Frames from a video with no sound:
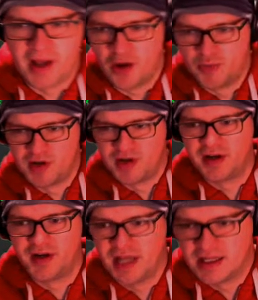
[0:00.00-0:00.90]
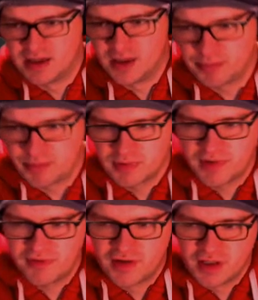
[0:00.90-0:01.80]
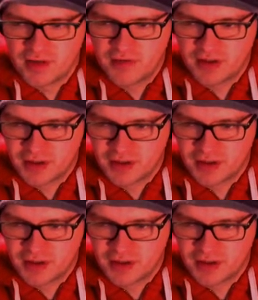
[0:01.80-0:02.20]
open ender, heads up. Definitely shoving.